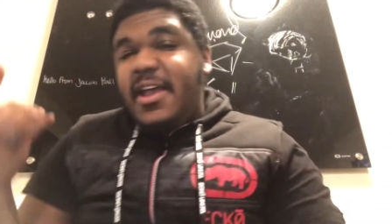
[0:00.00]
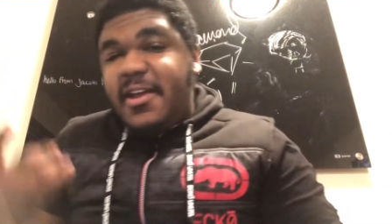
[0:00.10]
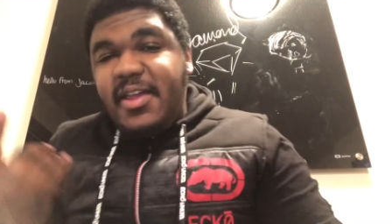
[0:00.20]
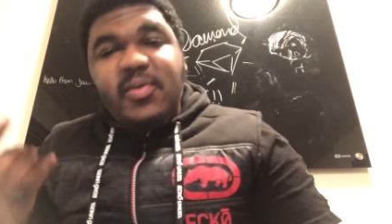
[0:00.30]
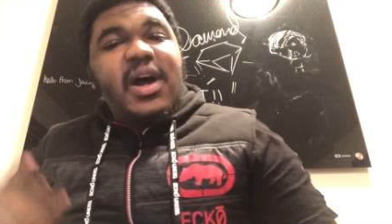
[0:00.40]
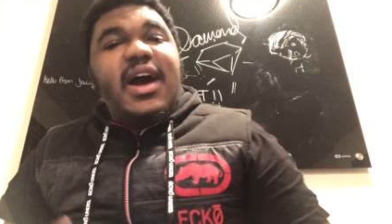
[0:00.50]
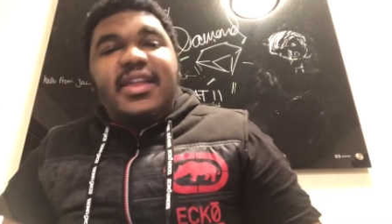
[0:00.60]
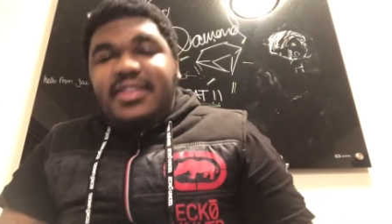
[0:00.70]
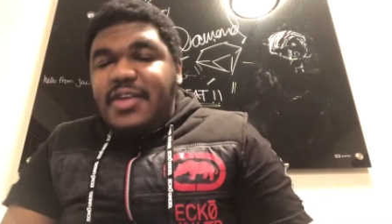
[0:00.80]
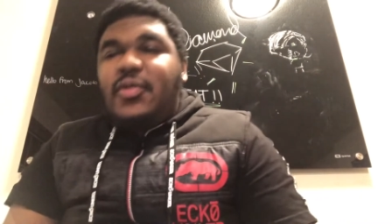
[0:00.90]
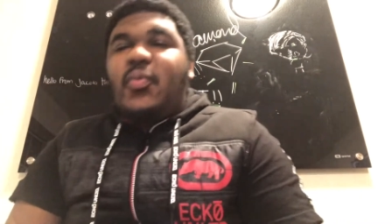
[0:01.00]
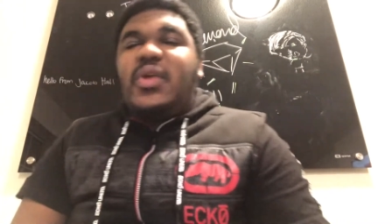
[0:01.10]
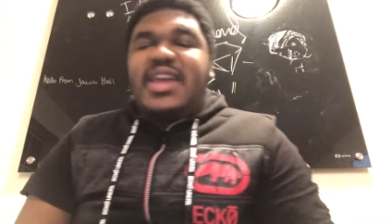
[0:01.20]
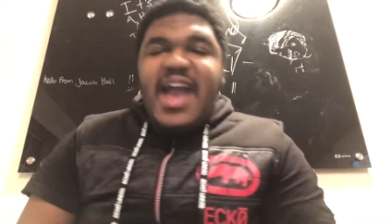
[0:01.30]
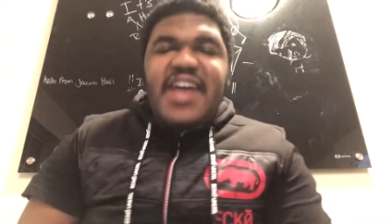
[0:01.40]
Here they were, another
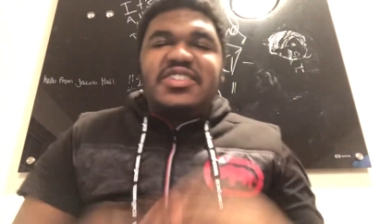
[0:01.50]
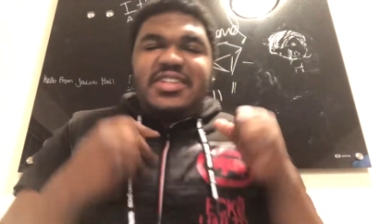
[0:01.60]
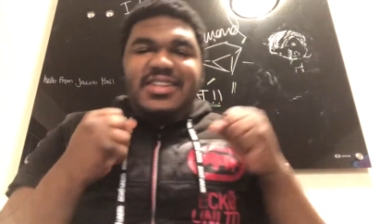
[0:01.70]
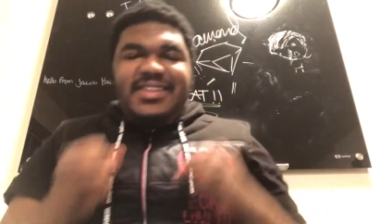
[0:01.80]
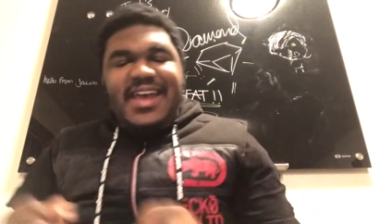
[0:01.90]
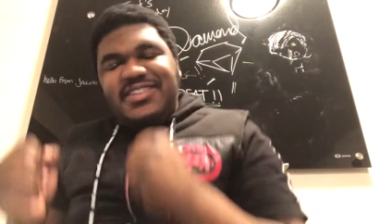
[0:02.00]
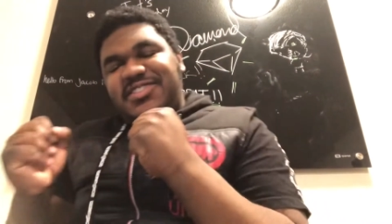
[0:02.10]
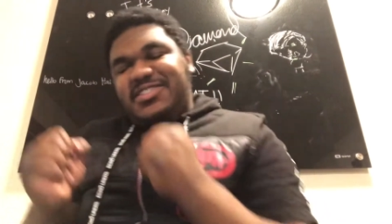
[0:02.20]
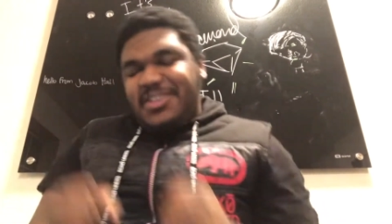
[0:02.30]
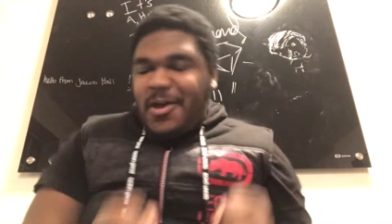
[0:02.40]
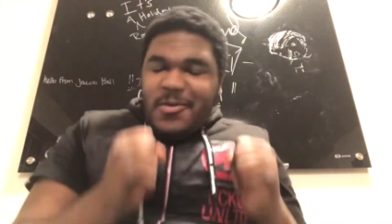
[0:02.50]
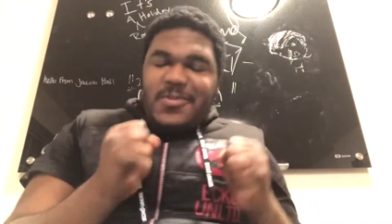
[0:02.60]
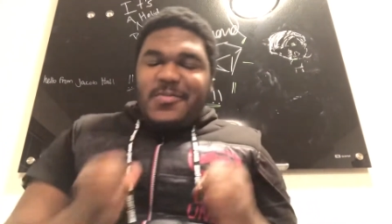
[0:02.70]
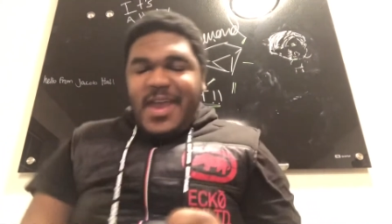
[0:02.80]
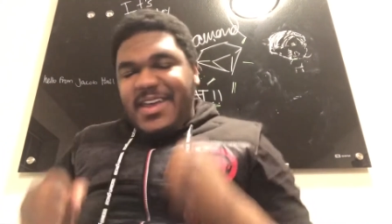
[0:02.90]
reaction. Let's
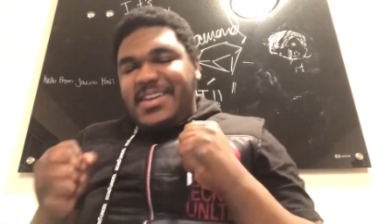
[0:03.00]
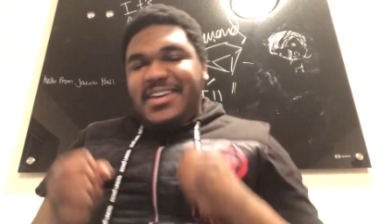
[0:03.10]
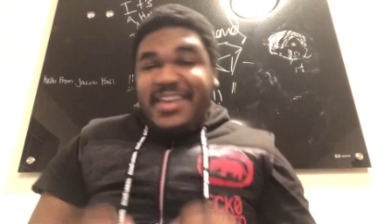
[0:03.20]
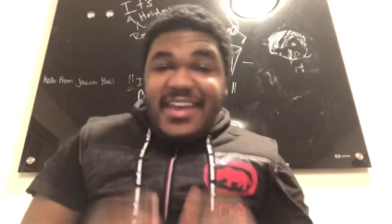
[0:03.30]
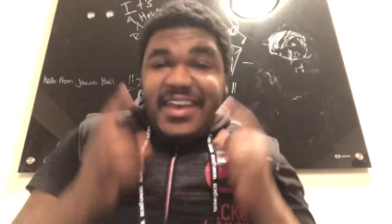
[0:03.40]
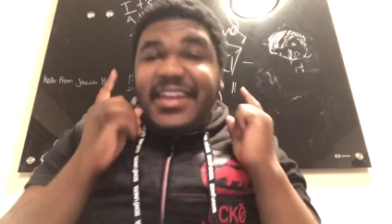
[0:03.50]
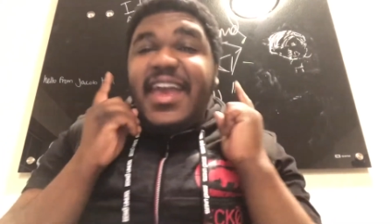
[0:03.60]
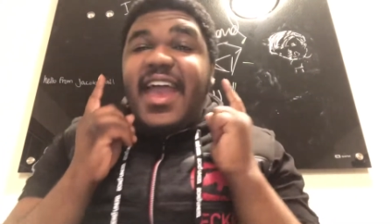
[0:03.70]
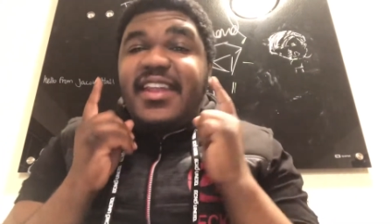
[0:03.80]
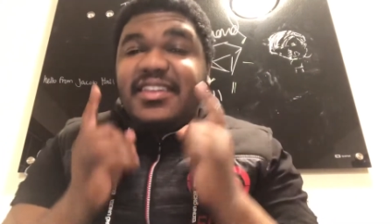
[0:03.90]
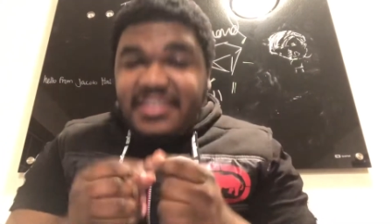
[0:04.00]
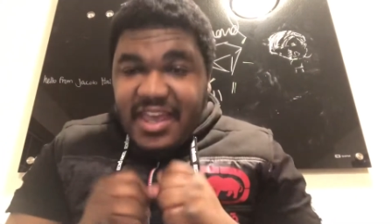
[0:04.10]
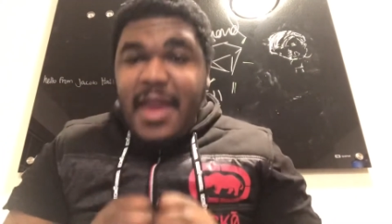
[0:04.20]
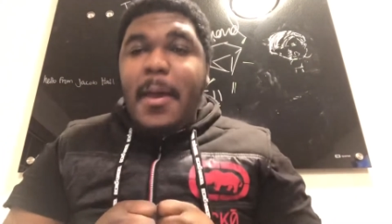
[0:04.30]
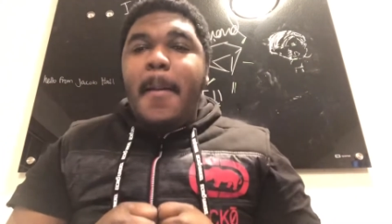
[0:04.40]
go right ahead and
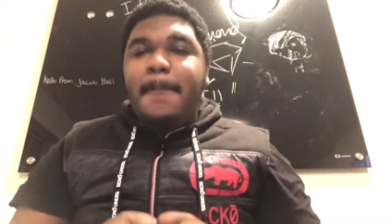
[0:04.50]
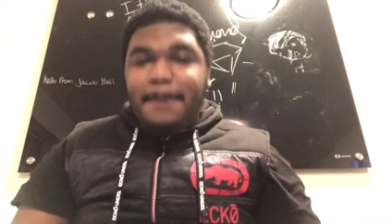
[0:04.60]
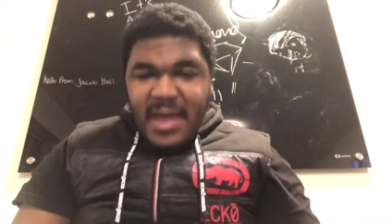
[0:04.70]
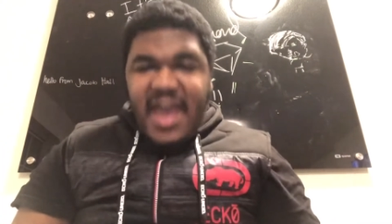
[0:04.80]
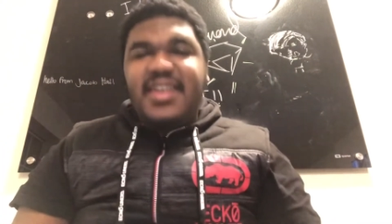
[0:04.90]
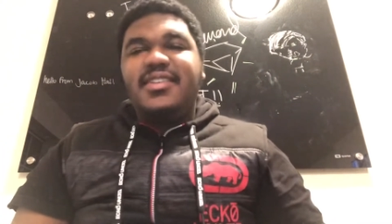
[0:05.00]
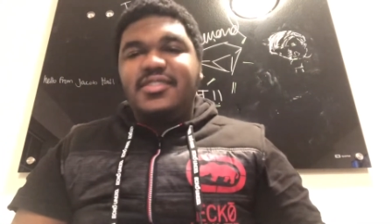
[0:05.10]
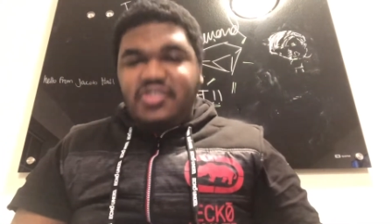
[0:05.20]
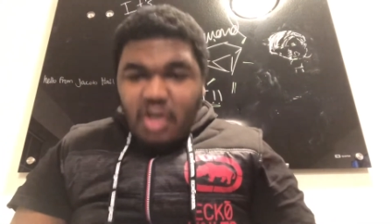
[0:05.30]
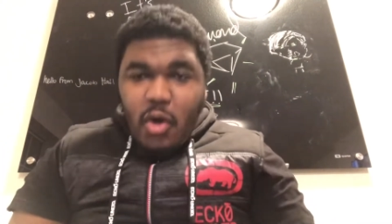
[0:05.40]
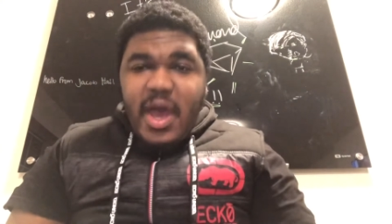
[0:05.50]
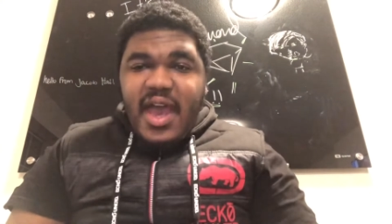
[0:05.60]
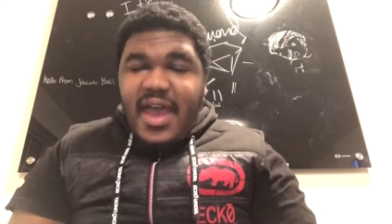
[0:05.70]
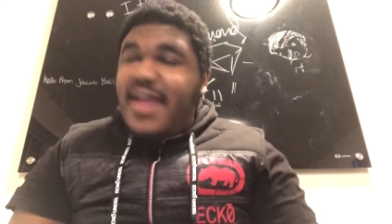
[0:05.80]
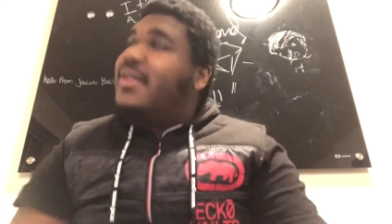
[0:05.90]
get back to
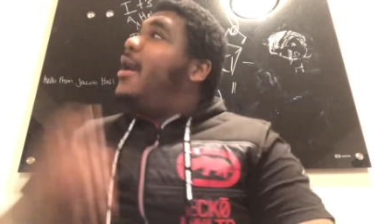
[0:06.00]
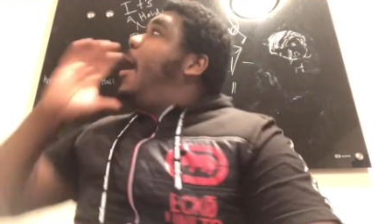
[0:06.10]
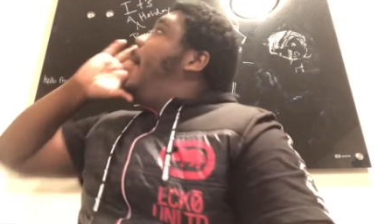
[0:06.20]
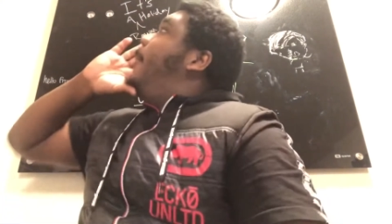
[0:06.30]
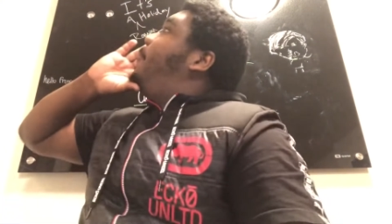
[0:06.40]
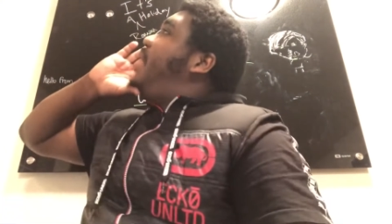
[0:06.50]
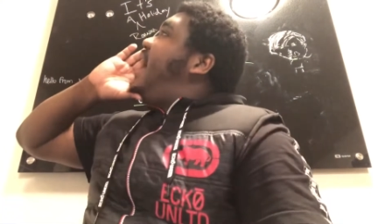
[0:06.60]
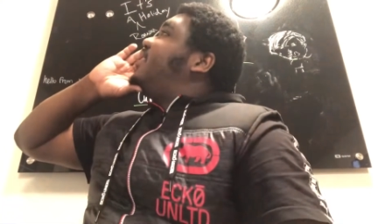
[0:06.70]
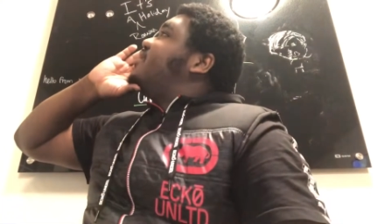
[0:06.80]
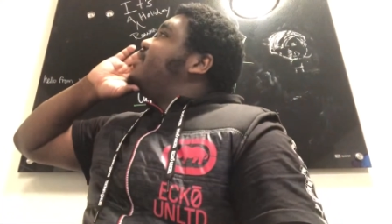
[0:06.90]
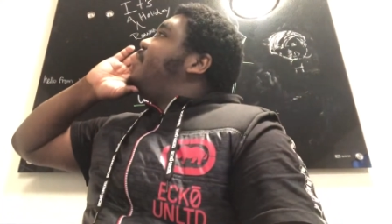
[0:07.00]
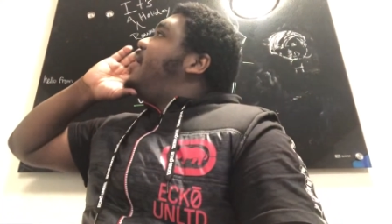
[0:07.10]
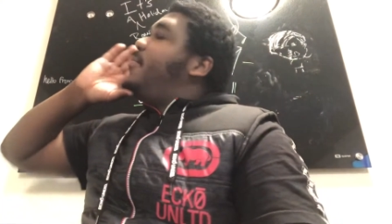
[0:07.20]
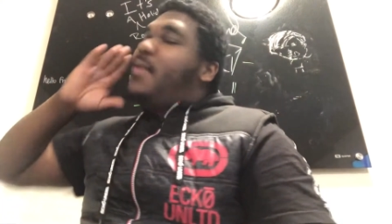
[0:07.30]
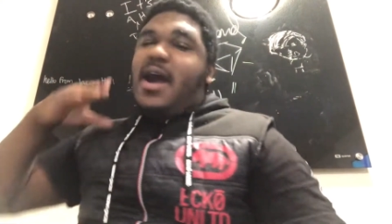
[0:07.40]
it. Back to some
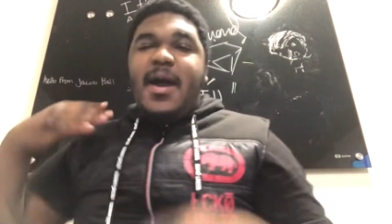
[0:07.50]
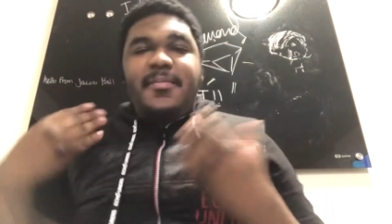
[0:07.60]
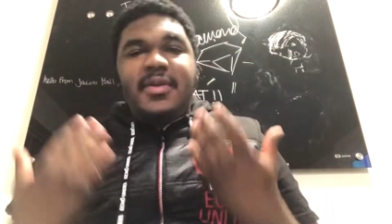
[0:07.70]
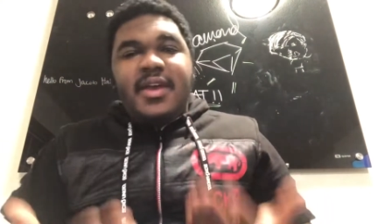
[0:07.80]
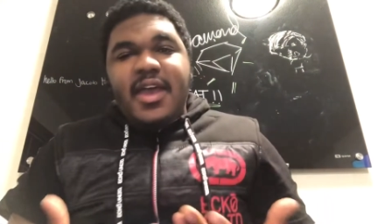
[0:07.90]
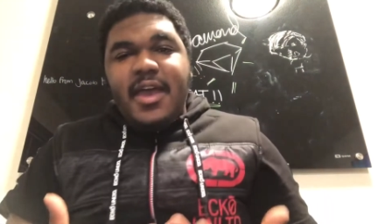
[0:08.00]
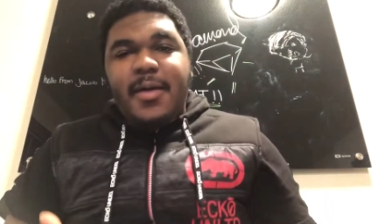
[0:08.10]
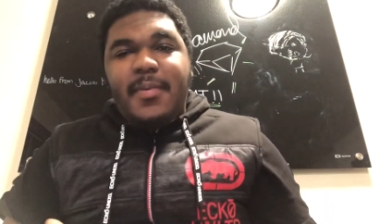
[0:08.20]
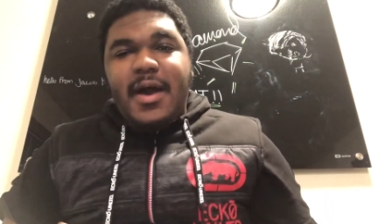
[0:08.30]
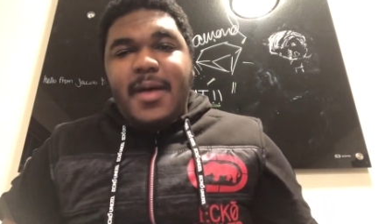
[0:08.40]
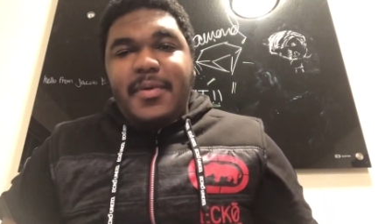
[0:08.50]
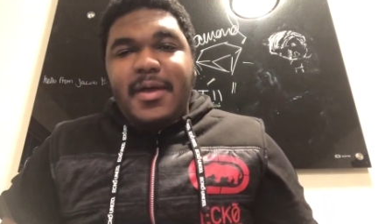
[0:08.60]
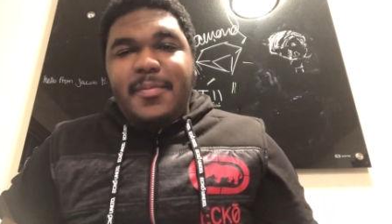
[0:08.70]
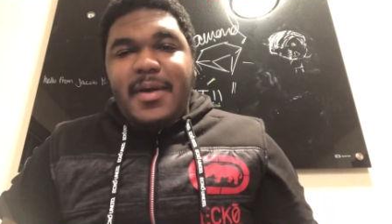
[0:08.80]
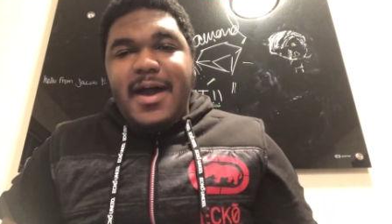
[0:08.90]
hip hop, hip hop,
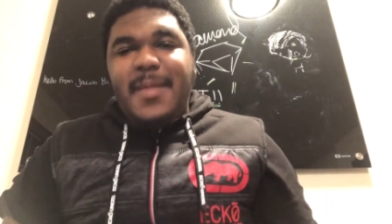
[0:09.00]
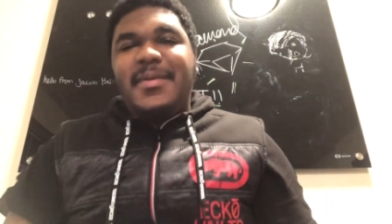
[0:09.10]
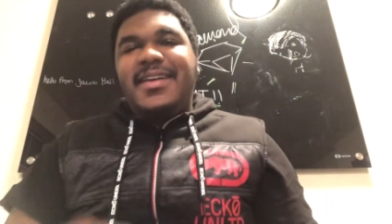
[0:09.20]
hip hop.